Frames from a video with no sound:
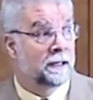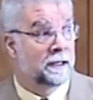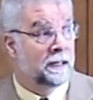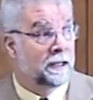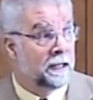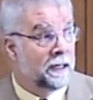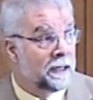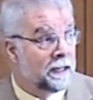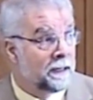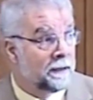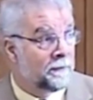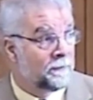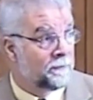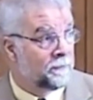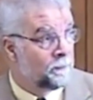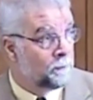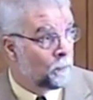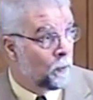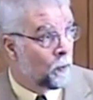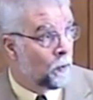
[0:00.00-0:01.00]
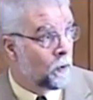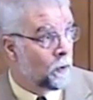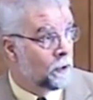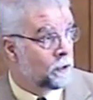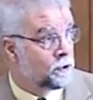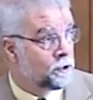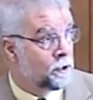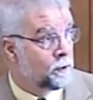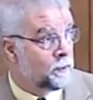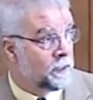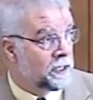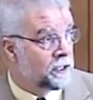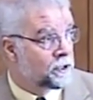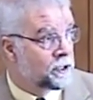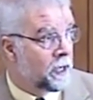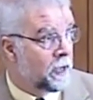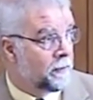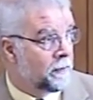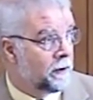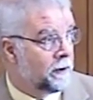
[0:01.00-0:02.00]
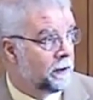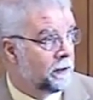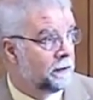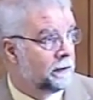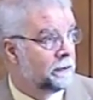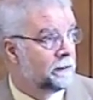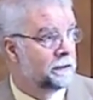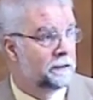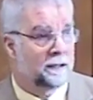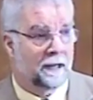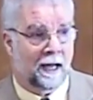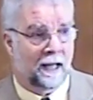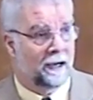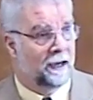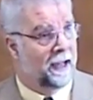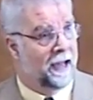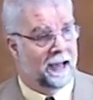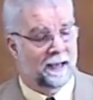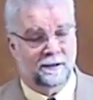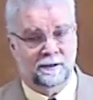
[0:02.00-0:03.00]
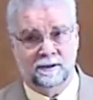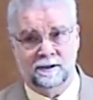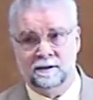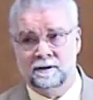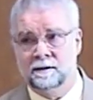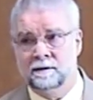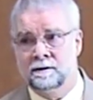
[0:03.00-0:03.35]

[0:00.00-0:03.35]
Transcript: give more to each other, not less.